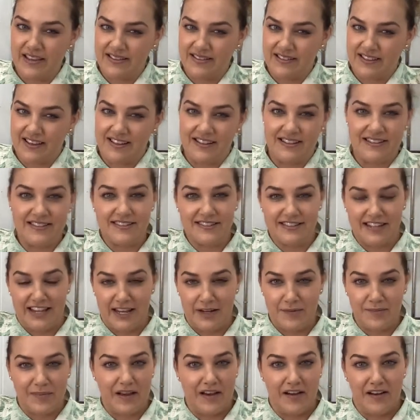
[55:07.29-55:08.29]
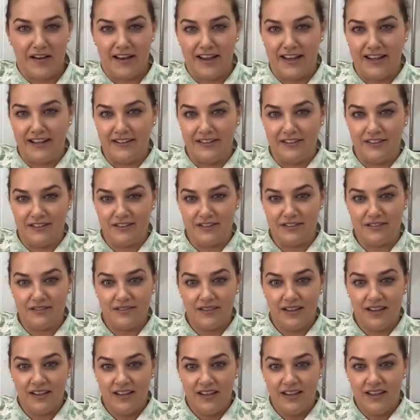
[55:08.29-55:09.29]
is kind of stand behind
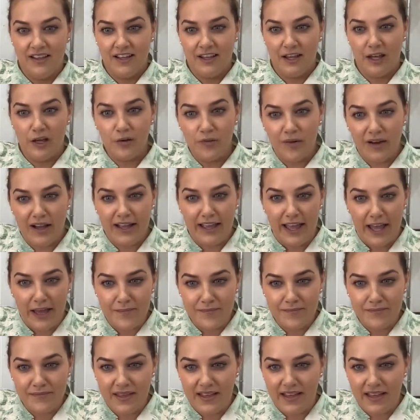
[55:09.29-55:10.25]
who I am.